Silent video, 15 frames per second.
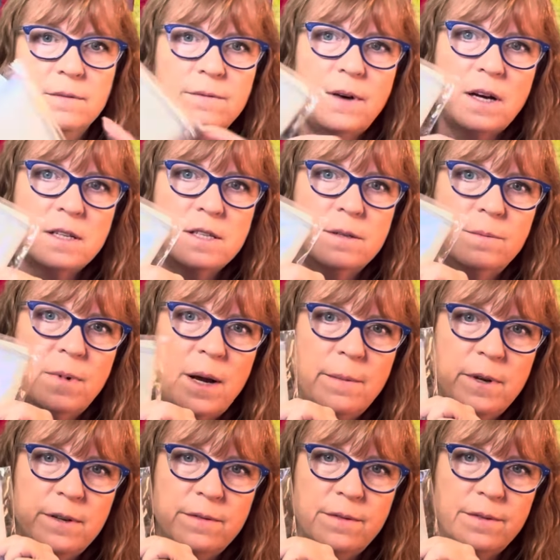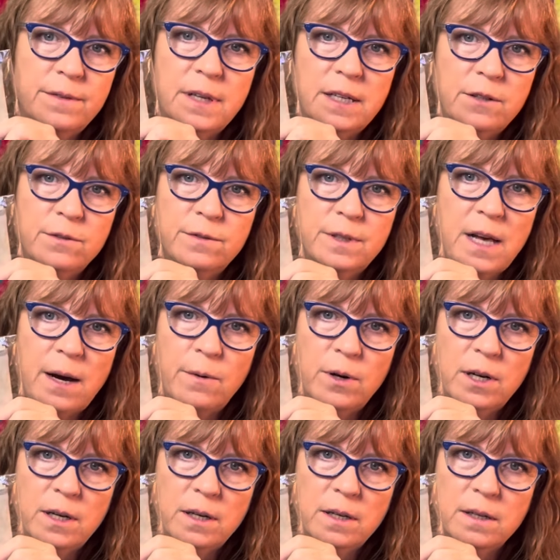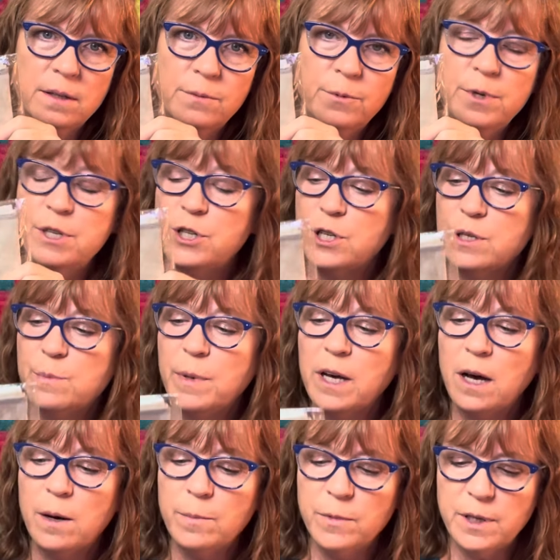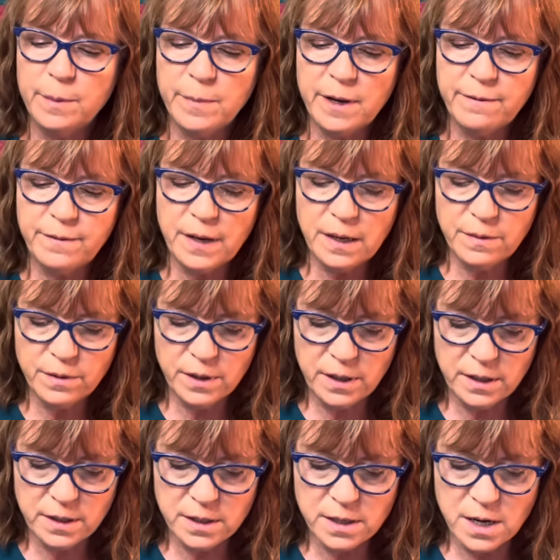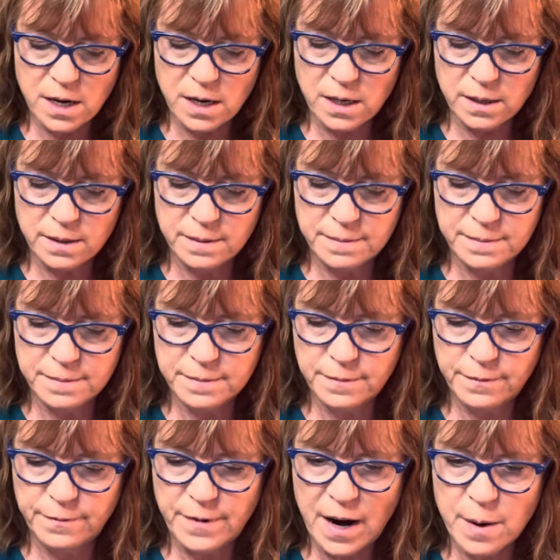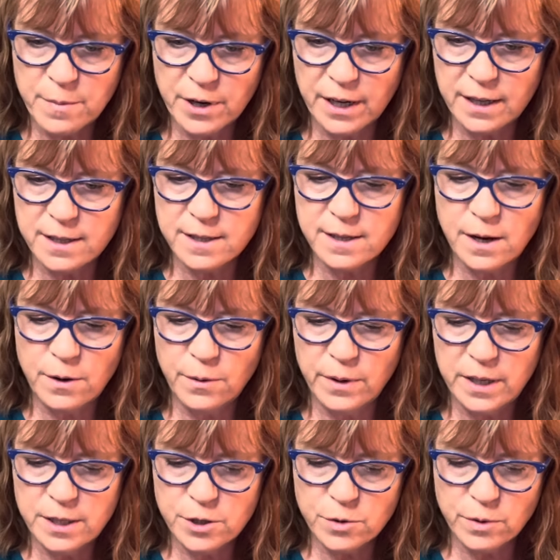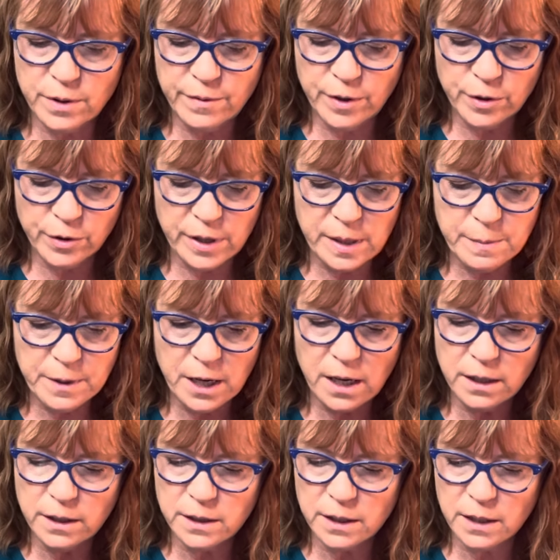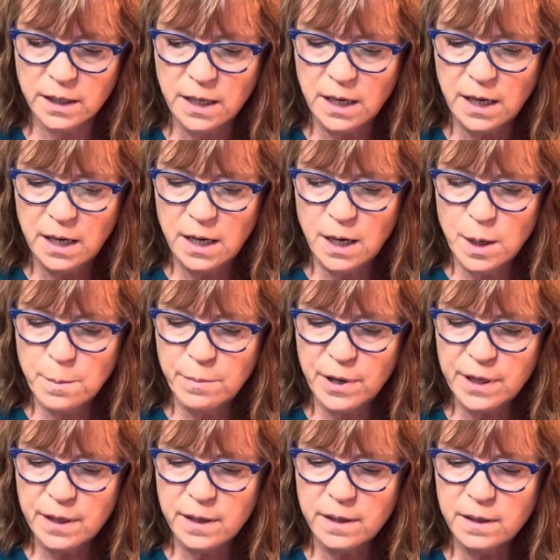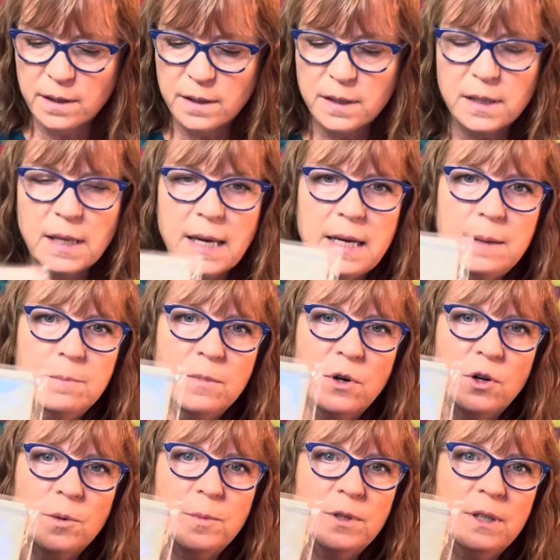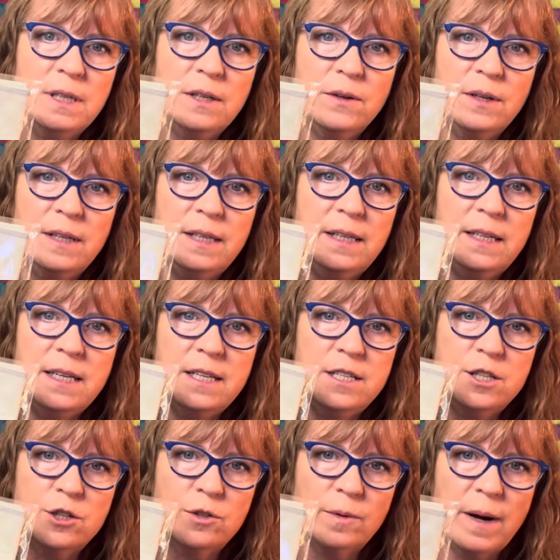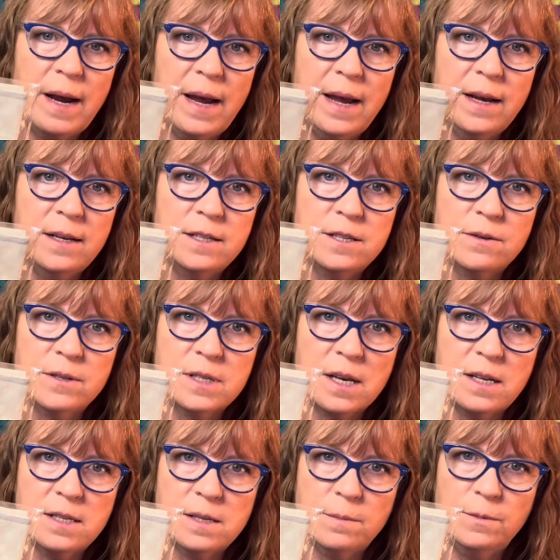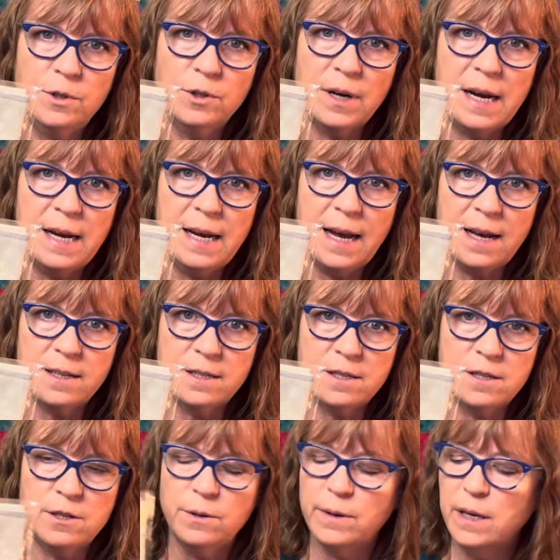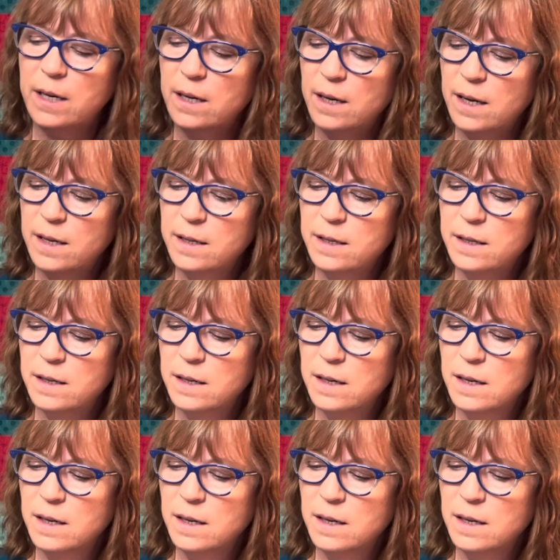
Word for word: and Rabbit Flannel Flower, which has become one of my favorite um, fabrics. So it's sort of a cream color, but the light marbling on it is gray. So it's got some gray cast to it. And